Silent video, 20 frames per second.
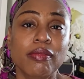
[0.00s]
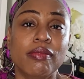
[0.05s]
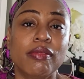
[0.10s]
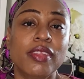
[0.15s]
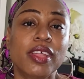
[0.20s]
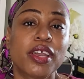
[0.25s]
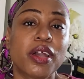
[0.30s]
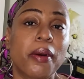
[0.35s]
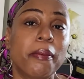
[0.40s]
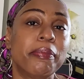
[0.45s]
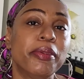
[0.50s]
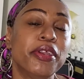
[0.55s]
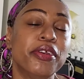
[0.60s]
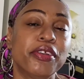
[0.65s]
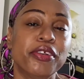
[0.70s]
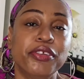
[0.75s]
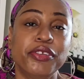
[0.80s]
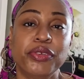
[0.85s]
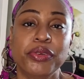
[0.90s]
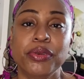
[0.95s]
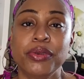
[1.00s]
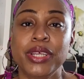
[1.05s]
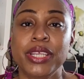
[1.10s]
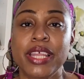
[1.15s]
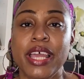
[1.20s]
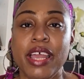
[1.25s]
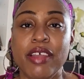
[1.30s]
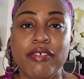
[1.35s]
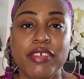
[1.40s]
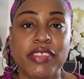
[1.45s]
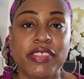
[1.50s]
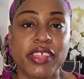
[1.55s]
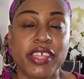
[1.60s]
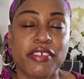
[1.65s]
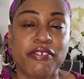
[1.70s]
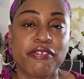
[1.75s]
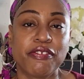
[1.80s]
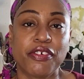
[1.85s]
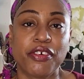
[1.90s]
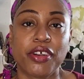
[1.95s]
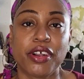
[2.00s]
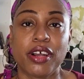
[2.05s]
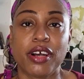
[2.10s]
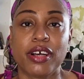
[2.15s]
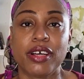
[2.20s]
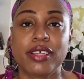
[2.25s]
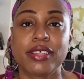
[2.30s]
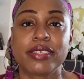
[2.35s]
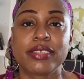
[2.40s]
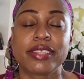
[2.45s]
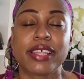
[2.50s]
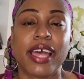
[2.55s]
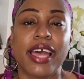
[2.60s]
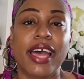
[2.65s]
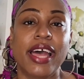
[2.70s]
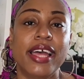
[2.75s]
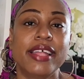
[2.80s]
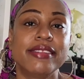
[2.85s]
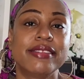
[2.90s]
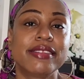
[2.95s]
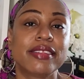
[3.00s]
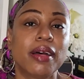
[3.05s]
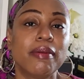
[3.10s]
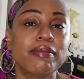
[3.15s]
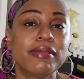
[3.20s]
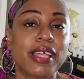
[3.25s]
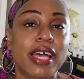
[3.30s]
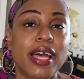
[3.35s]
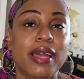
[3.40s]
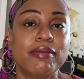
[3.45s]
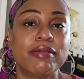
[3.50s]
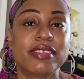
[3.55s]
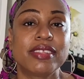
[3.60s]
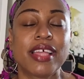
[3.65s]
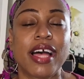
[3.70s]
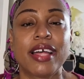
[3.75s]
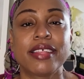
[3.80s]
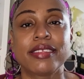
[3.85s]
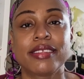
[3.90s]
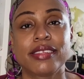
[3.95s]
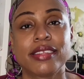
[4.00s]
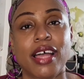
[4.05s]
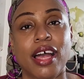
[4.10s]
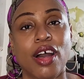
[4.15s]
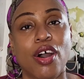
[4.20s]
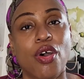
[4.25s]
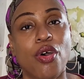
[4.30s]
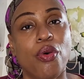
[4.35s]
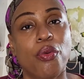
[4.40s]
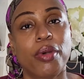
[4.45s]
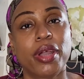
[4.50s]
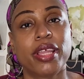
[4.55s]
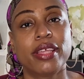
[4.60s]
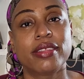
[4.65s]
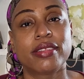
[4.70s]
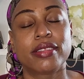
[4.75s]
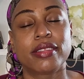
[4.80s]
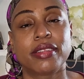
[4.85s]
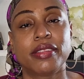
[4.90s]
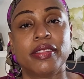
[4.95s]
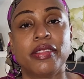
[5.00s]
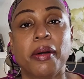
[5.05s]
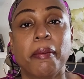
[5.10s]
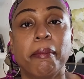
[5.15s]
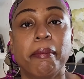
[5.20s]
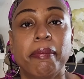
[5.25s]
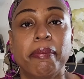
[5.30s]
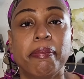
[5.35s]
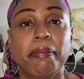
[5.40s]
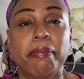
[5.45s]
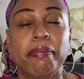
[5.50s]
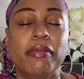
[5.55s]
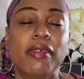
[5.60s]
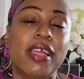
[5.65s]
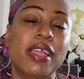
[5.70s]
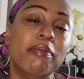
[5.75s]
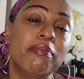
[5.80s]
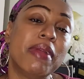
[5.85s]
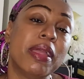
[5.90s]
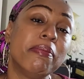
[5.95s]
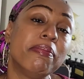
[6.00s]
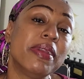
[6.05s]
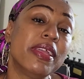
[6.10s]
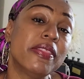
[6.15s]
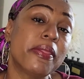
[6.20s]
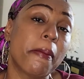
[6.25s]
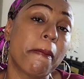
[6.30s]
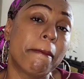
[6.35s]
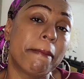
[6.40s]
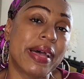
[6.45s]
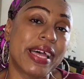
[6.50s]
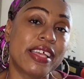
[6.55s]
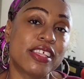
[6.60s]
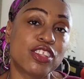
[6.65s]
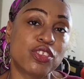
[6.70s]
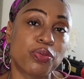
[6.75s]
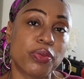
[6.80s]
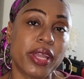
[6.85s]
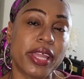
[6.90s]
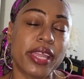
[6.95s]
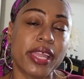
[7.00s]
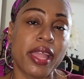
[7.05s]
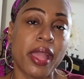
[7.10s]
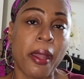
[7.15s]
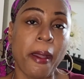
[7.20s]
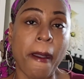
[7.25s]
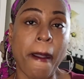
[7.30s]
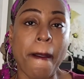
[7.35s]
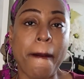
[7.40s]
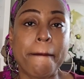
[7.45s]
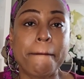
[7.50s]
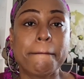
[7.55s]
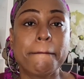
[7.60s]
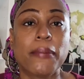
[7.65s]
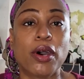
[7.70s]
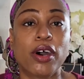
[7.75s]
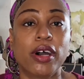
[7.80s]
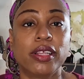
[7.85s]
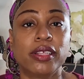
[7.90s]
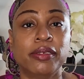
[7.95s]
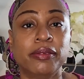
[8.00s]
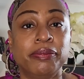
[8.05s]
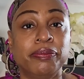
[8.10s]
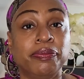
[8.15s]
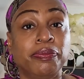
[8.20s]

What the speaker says: the computer doing everything for us. And sometimes that's not always it may be the best way, but